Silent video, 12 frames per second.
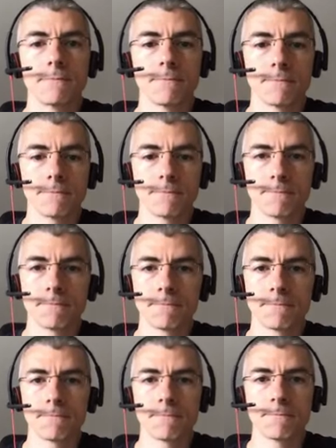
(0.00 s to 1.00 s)

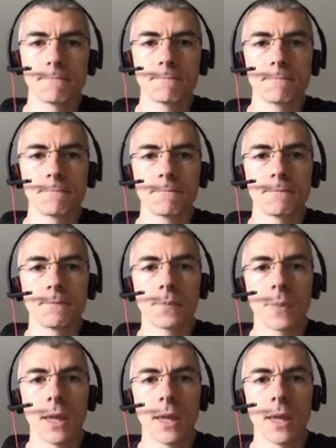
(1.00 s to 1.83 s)
(no one is talking)